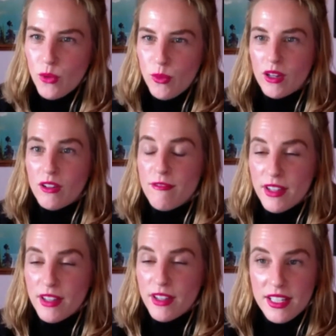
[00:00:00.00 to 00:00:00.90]
We are
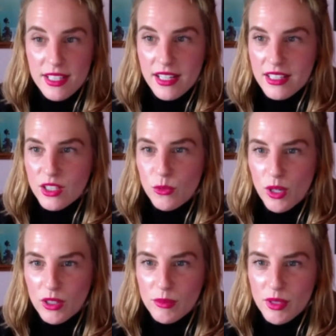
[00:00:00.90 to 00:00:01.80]
very excited to
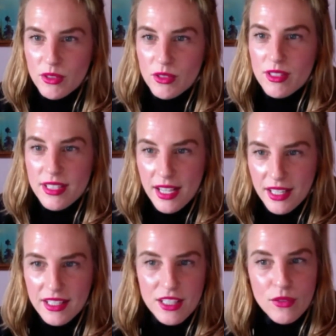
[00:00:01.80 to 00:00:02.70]
welcome you to the
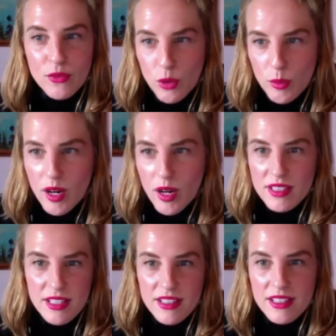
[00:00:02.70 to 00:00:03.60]
second in our four-part
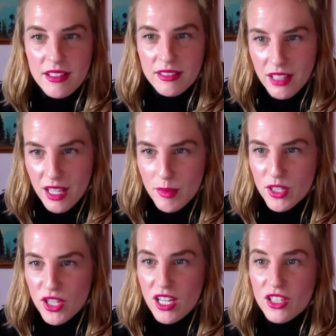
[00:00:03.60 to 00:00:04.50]
series on climate
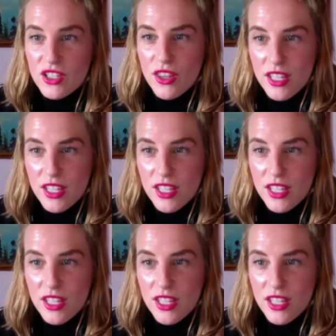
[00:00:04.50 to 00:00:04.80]
change,